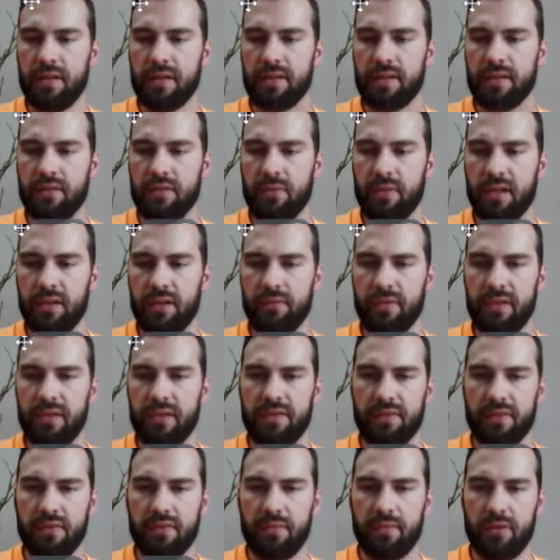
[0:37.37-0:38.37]
is the way I
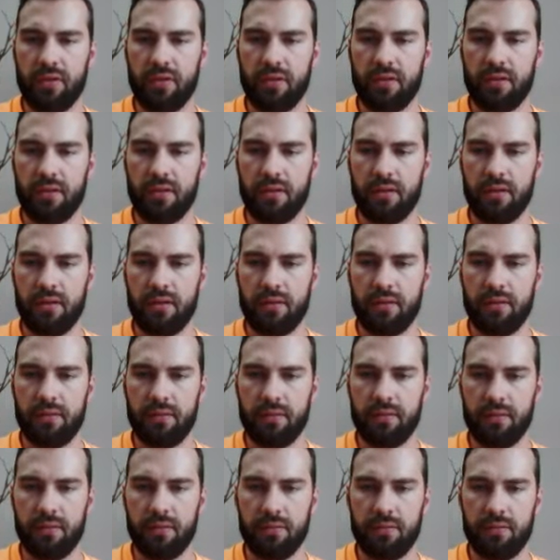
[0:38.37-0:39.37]
reach for the bar.
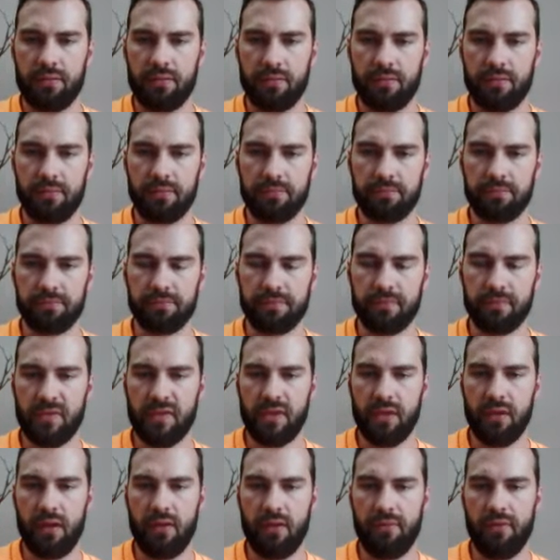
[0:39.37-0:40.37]

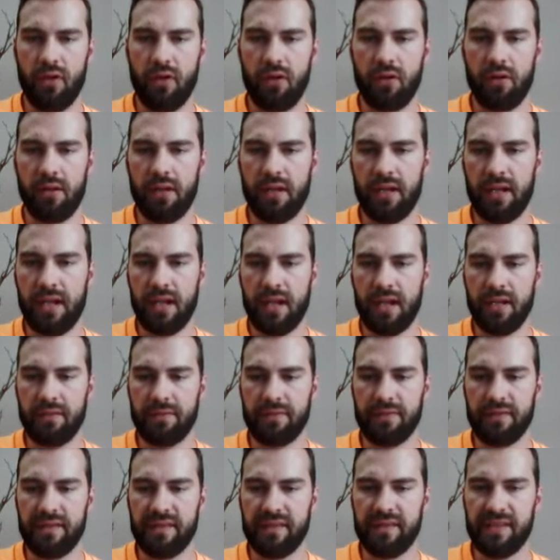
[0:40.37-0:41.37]
So I've already kind
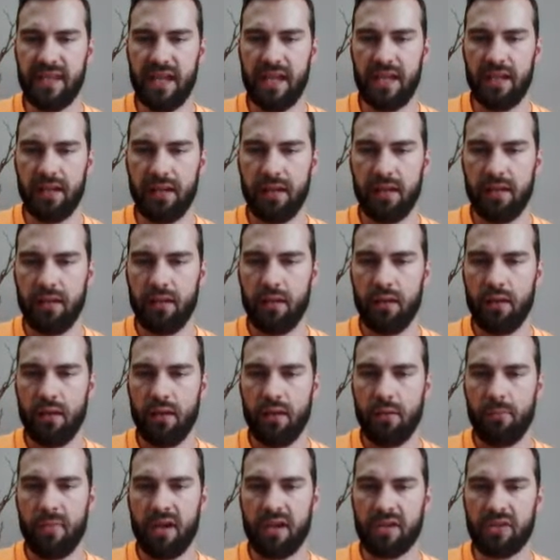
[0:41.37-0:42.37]
of set
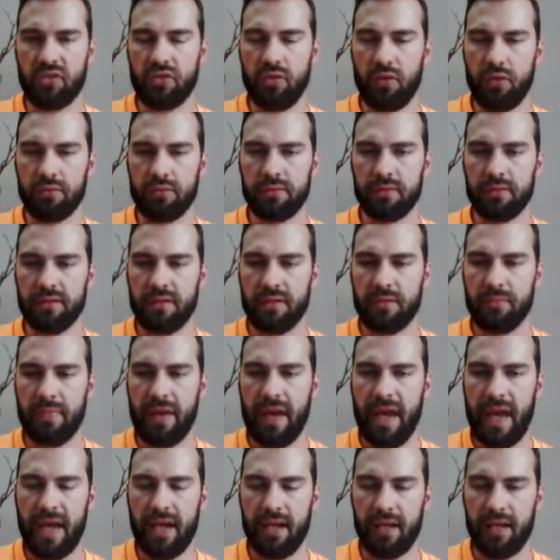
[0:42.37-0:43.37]
my shoulders and
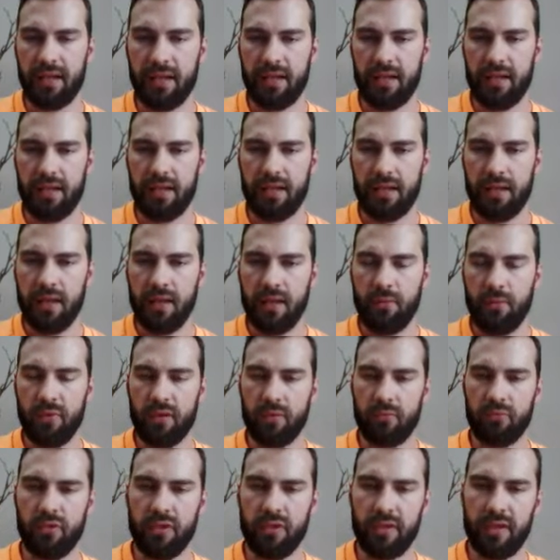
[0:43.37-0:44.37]
back.
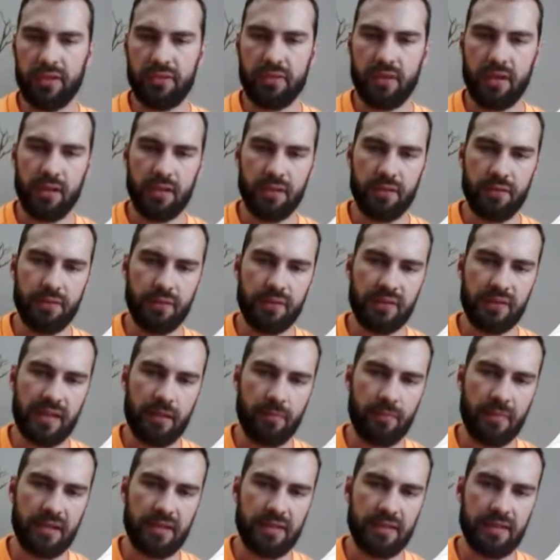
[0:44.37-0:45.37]
What I'm really trying to do is
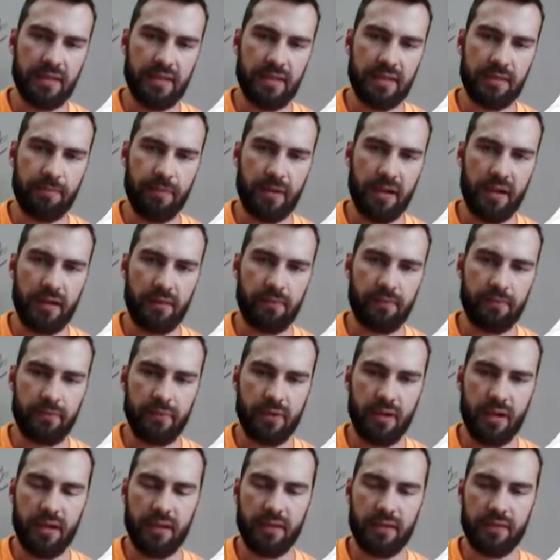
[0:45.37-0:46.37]
set my T-spine,
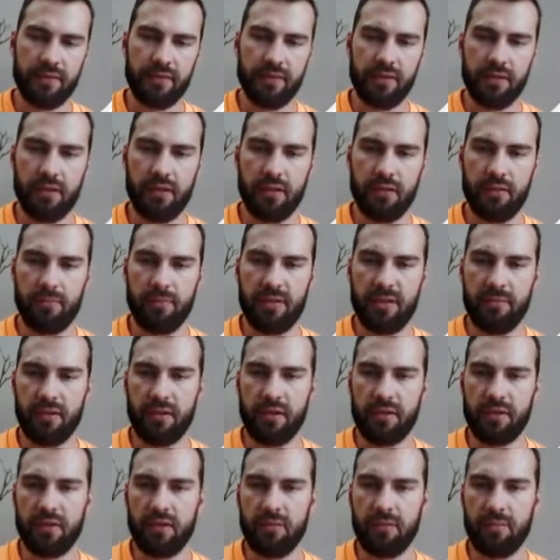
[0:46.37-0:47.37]
right? So people
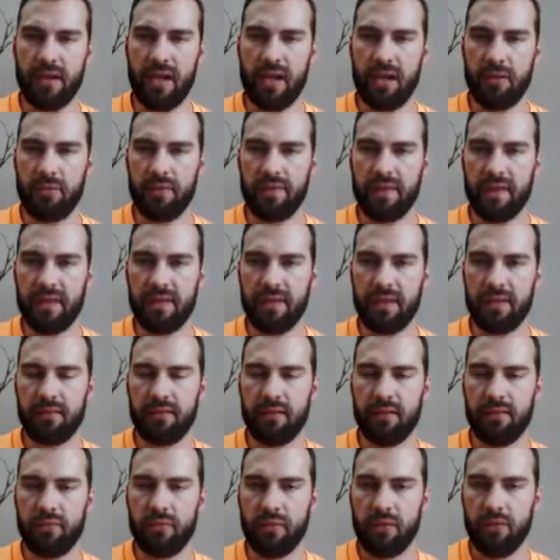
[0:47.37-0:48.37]
hurt their back when they
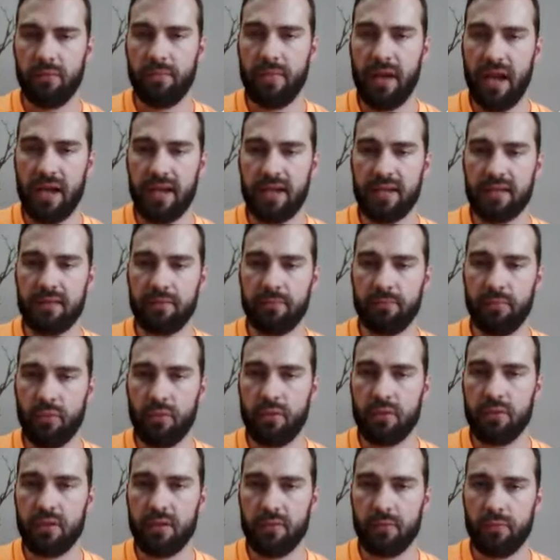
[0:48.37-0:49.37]
deadlift. Well, the back is
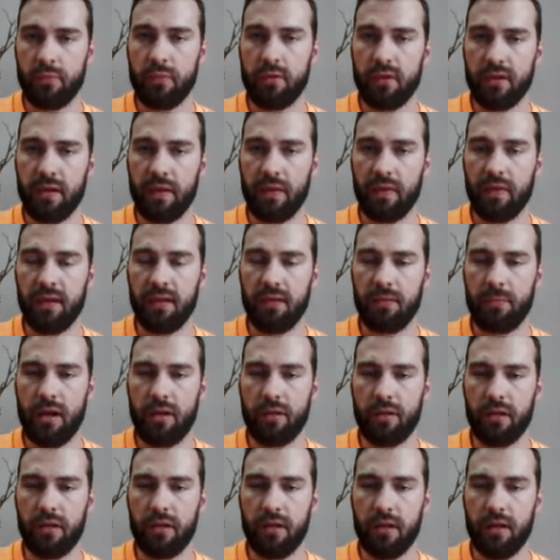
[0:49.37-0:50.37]
important. We're going to think
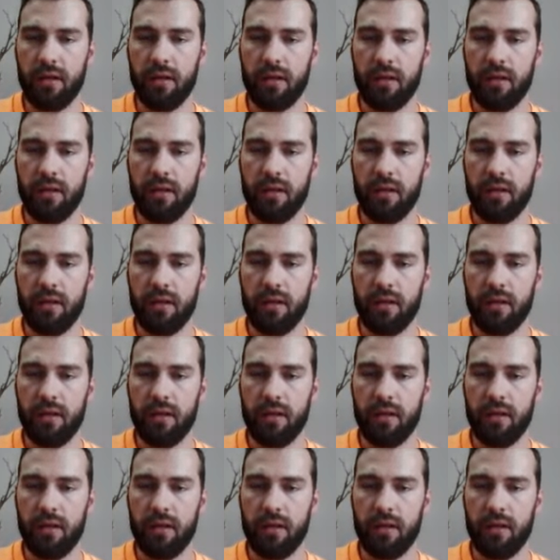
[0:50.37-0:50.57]
about it